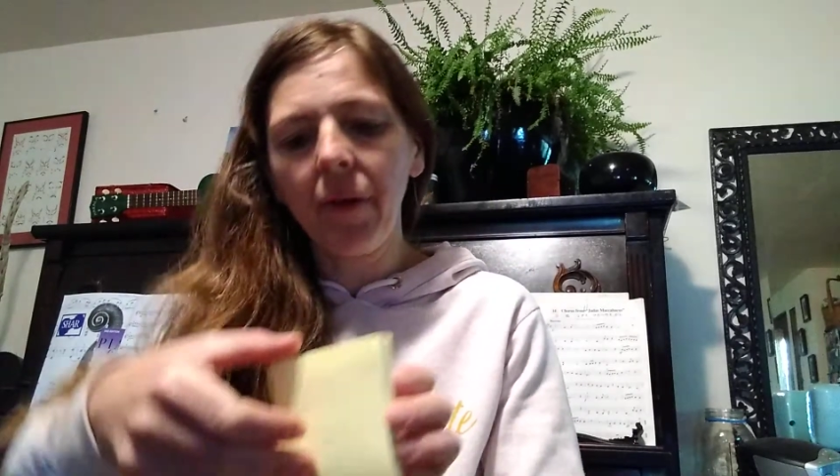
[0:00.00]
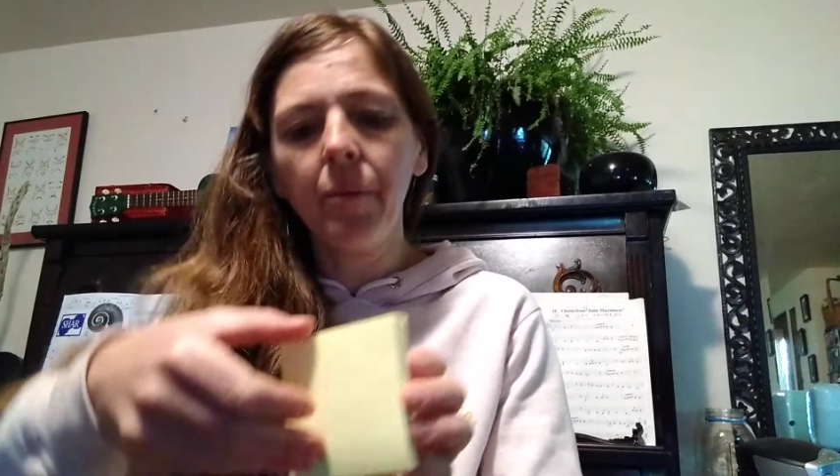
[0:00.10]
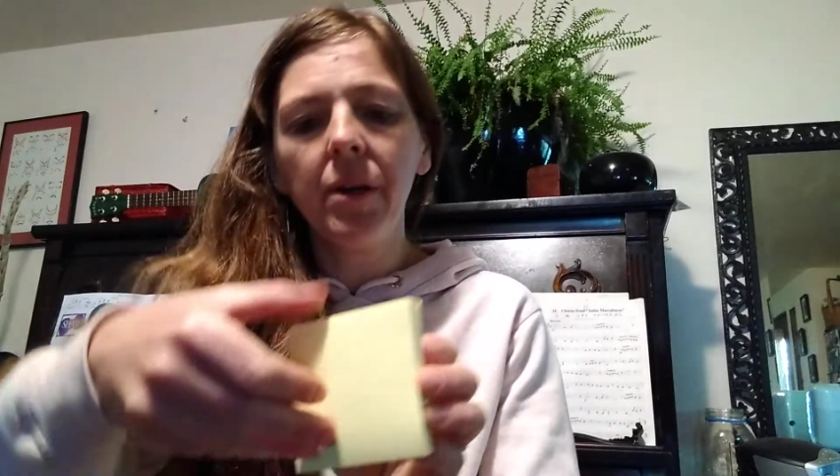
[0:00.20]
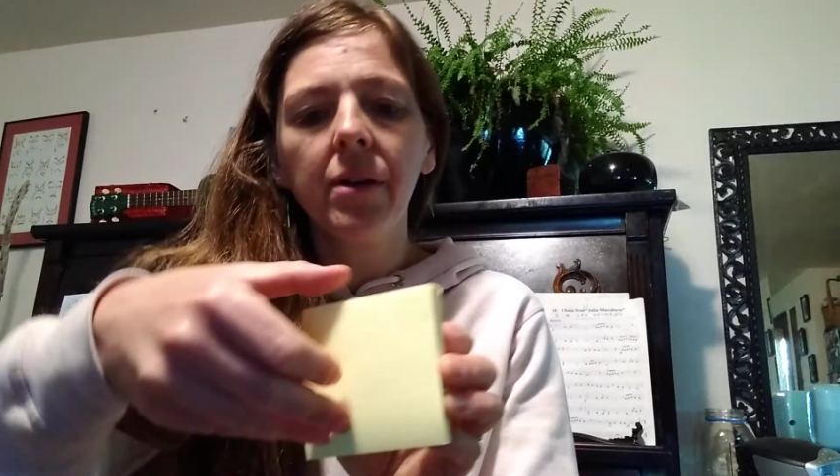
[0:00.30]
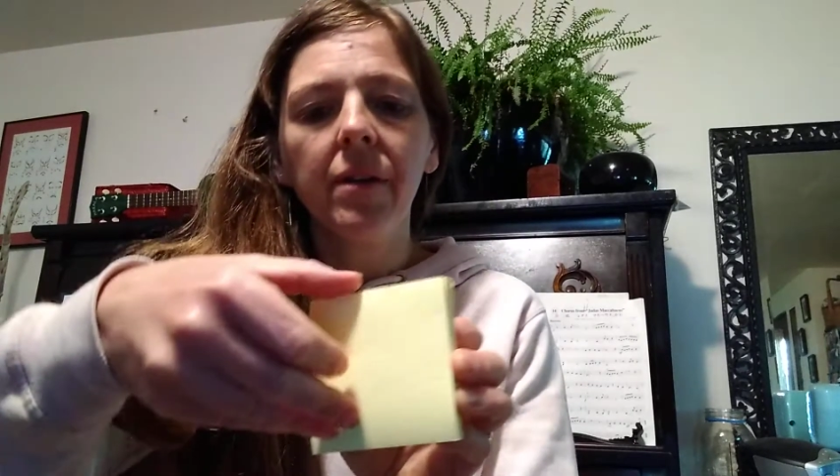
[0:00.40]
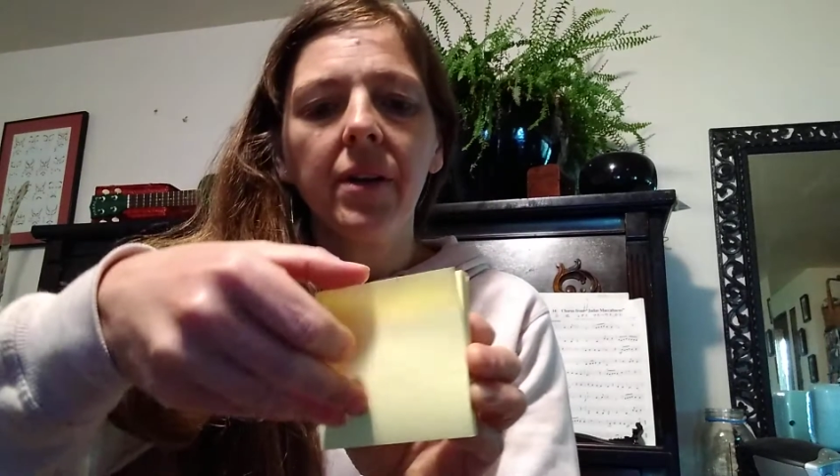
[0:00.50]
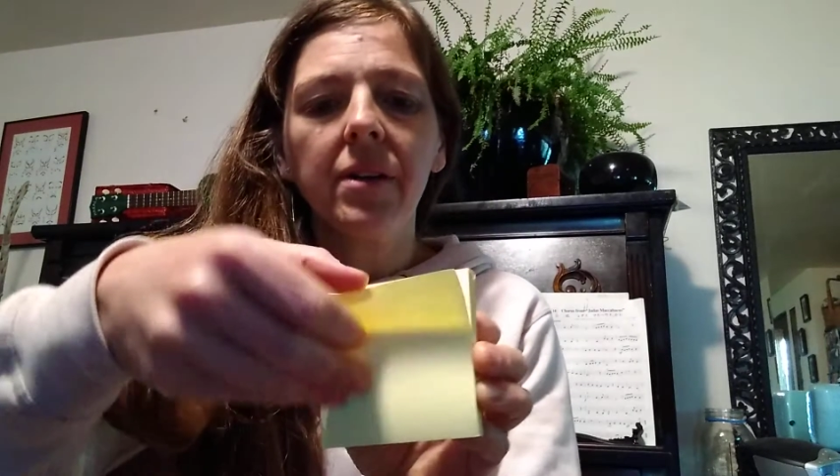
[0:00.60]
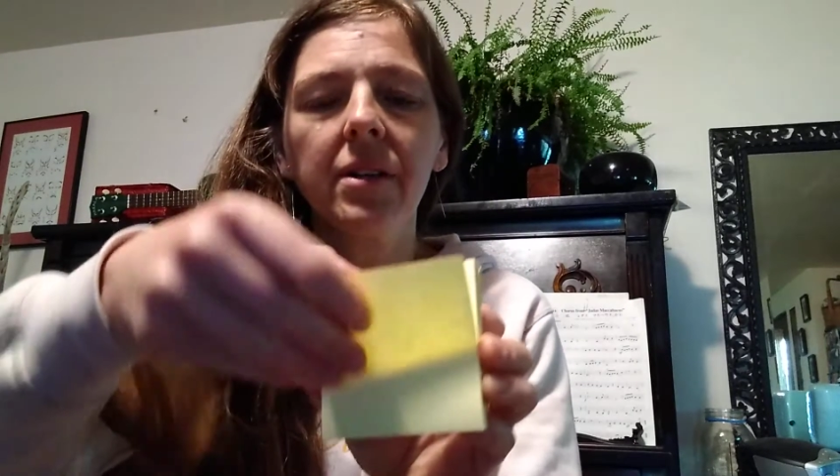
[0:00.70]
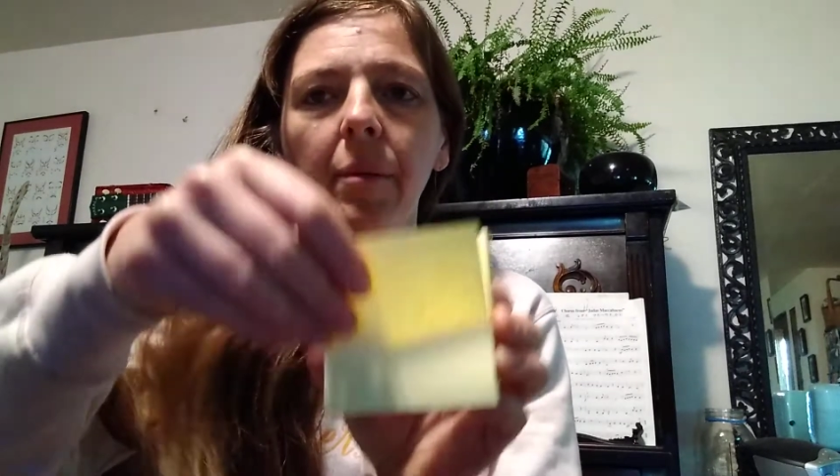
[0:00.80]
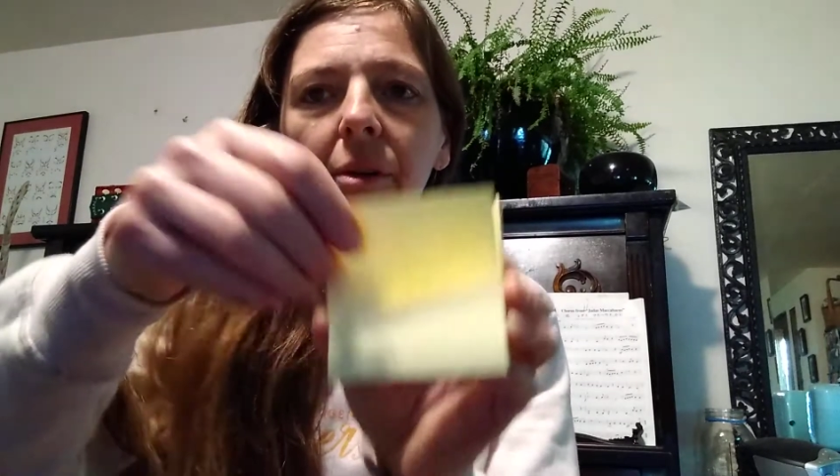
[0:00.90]
and we could even
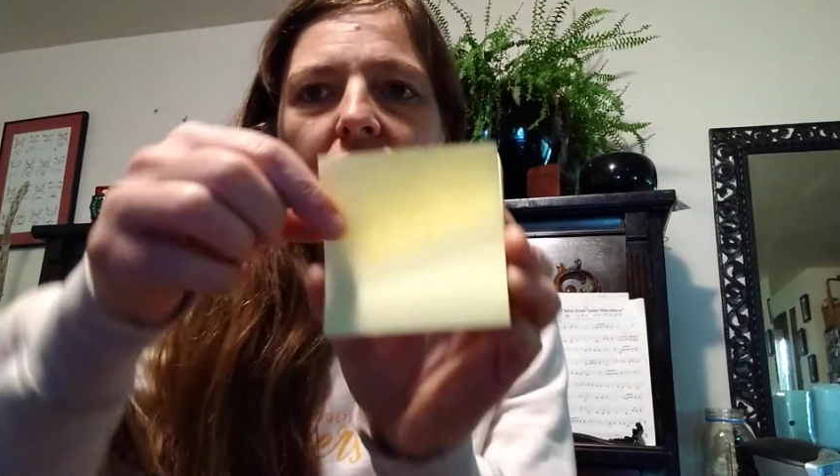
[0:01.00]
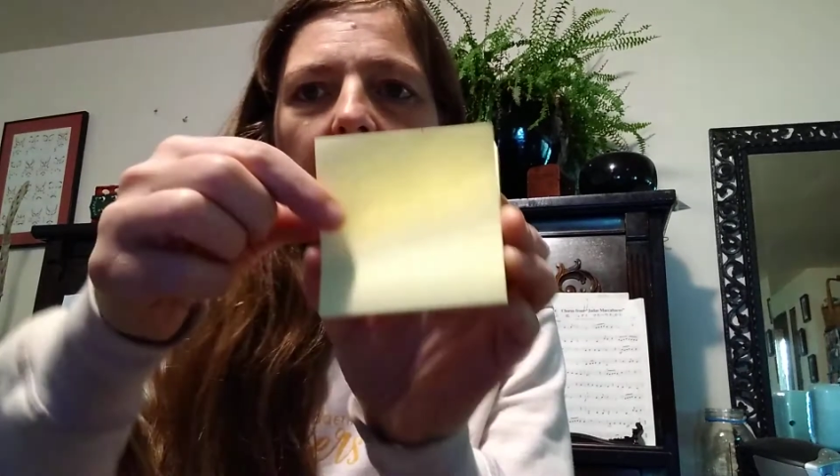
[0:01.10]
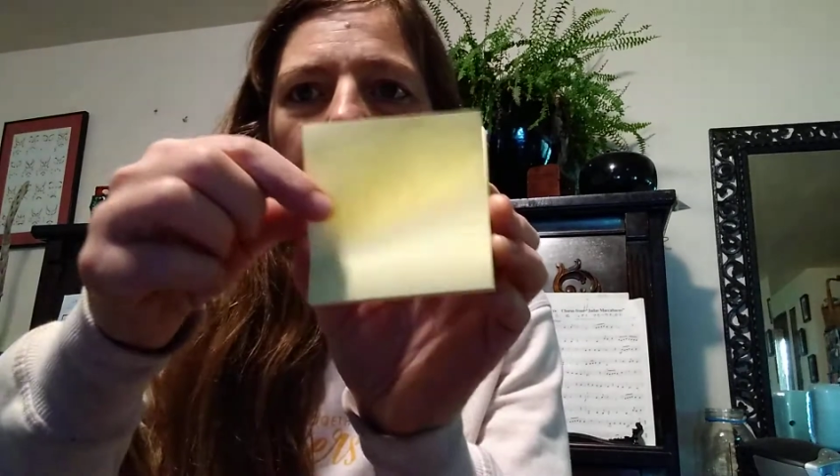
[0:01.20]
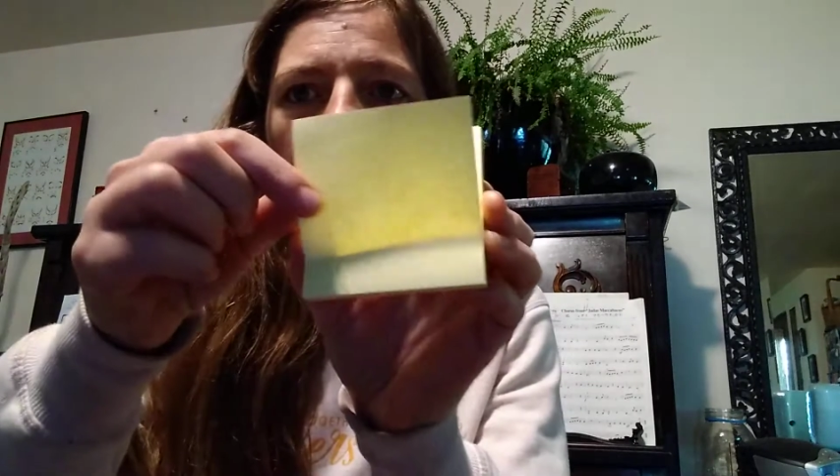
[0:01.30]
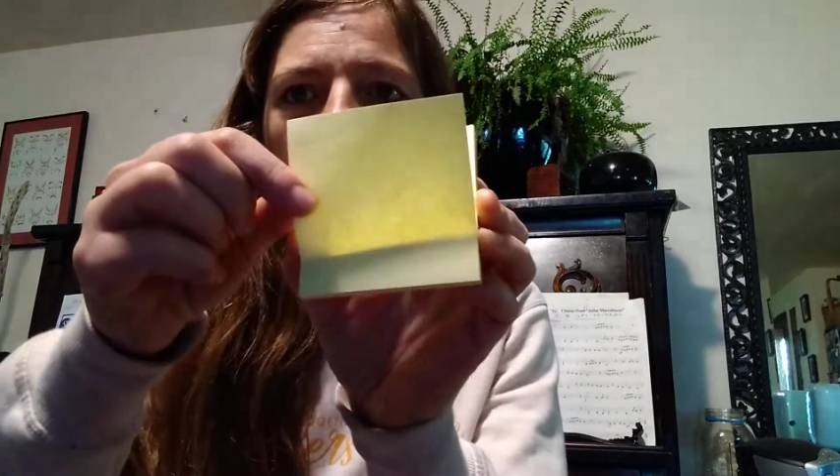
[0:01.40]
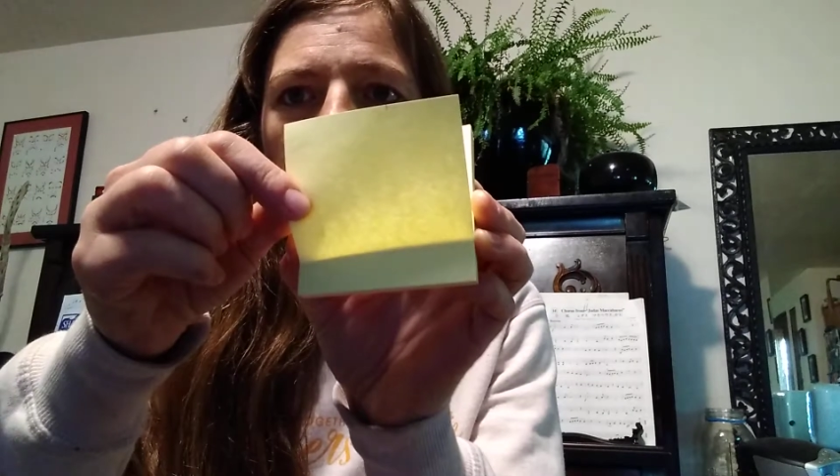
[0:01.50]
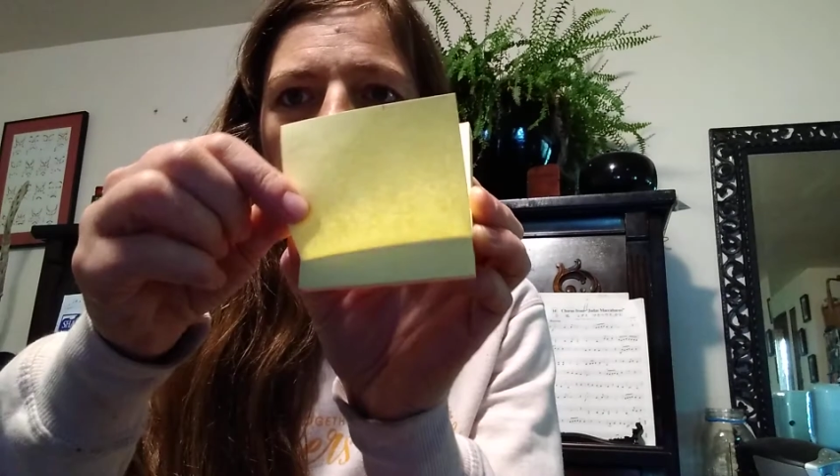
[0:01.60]
double check that